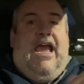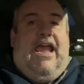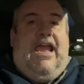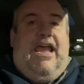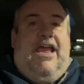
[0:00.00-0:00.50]

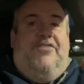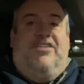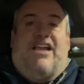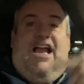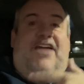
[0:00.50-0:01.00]
And the
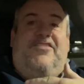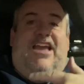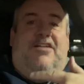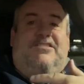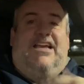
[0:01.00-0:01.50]
guy on the
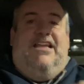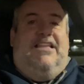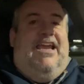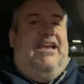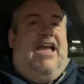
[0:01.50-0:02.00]
outside
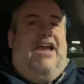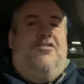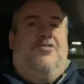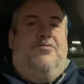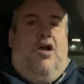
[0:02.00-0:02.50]
lane, I
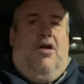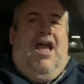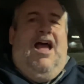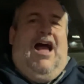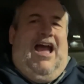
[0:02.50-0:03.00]
heard him go,
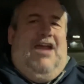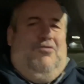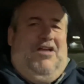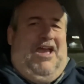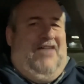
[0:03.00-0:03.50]
"I
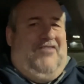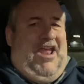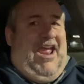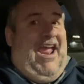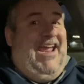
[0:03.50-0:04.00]
will have
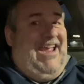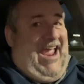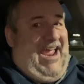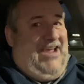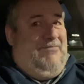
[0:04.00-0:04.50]
a
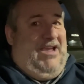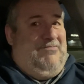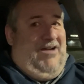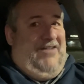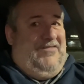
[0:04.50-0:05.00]
Egg
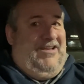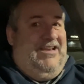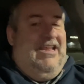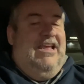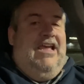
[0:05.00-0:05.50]
McMuffin."
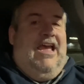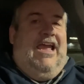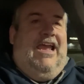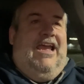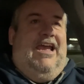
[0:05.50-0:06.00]

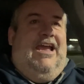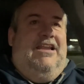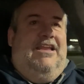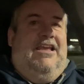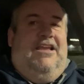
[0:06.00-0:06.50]

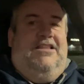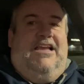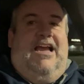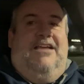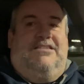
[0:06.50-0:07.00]
And the
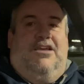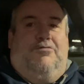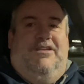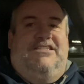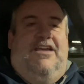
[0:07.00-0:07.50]
guy is like
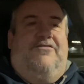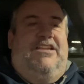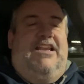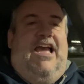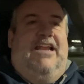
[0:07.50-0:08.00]

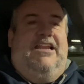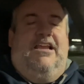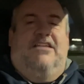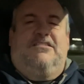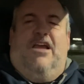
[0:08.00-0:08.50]
$3.79, and he
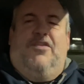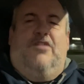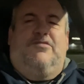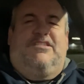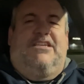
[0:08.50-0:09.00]
goes, "I thought it
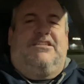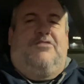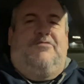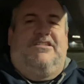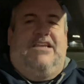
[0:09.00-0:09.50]
was
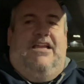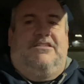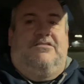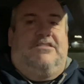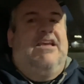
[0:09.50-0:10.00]
63 cents. He
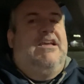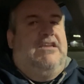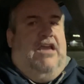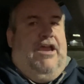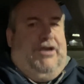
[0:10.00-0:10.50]
goes,
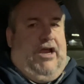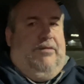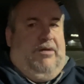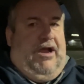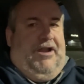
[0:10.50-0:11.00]
"Yeah, you got to
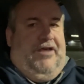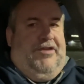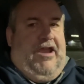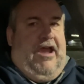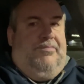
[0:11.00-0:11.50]
buy it on the
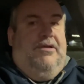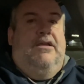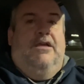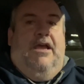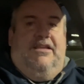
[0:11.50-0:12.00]
app."
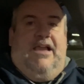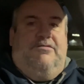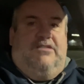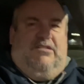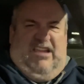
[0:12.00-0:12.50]
And the guy
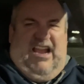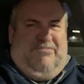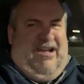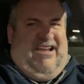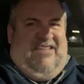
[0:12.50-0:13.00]
was like, "You got to
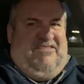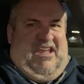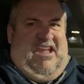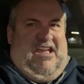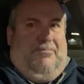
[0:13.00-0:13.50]
buy it on the
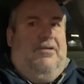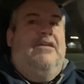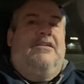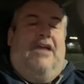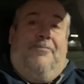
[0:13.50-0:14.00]
app."
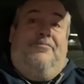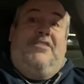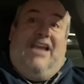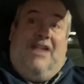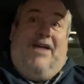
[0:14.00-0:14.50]
"Yep,
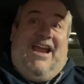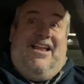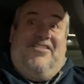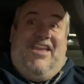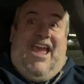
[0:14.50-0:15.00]
you got to buy it
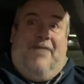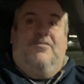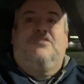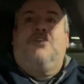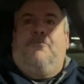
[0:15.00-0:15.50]
on the app."
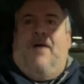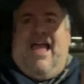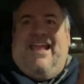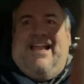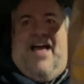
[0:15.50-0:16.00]
So buy
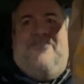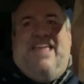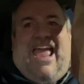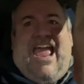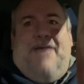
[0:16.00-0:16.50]
it on
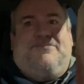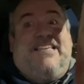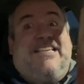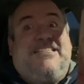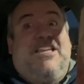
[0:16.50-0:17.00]
the app,
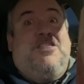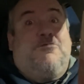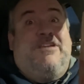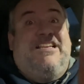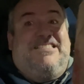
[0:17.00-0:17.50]

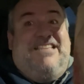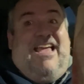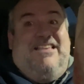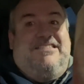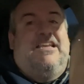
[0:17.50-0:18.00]
63
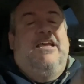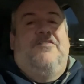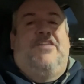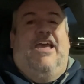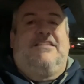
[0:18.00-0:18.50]
cents.
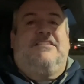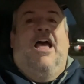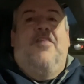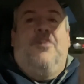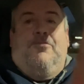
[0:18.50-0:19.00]
That's
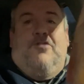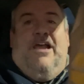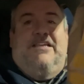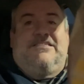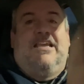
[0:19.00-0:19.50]
the
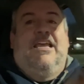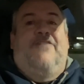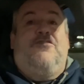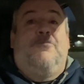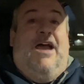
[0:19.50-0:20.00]
price
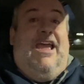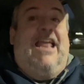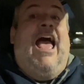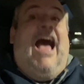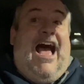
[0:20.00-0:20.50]
if you buy it
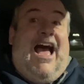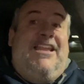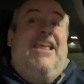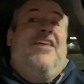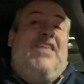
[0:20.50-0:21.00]
on
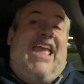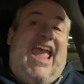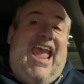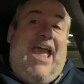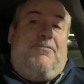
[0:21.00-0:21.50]
the
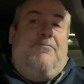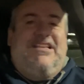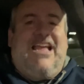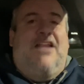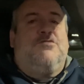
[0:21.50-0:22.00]
app.
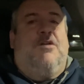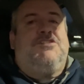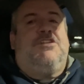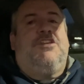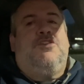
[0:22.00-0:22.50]
McDonald's wants
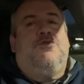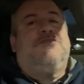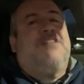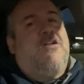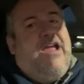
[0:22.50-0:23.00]
you to use
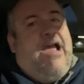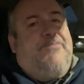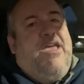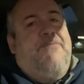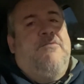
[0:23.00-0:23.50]
their app.
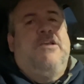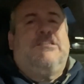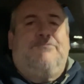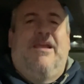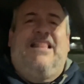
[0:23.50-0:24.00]
They
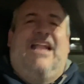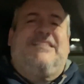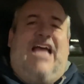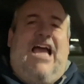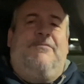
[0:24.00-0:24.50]
spend a lot of
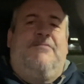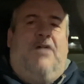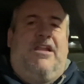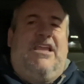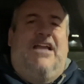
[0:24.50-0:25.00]
time and
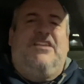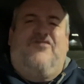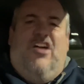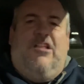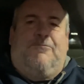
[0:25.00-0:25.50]
money on
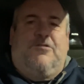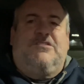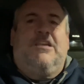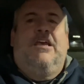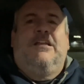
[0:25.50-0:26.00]

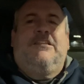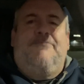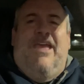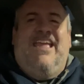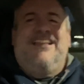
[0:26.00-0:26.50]
developers to
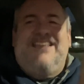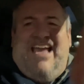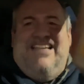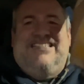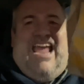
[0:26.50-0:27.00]
make a
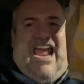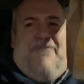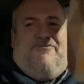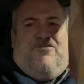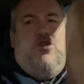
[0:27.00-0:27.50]
nice app
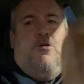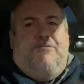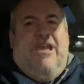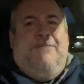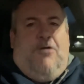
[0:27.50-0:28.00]
for you
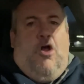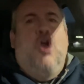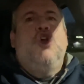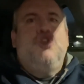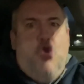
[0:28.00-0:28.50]
people.
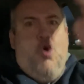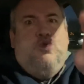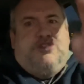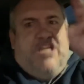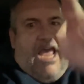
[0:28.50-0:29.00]

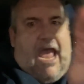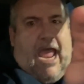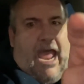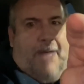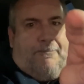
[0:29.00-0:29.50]
Use the
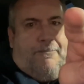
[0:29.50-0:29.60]
app.